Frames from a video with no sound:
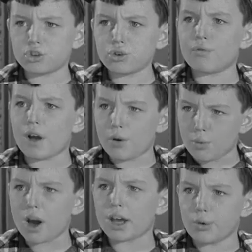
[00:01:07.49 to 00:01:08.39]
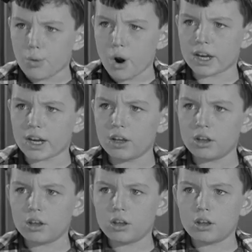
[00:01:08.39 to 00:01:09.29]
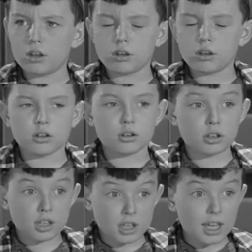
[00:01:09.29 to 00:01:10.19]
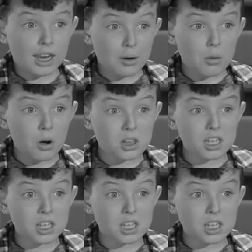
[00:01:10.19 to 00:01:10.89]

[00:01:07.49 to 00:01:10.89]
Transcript: too if I wanna. Can I, Wally?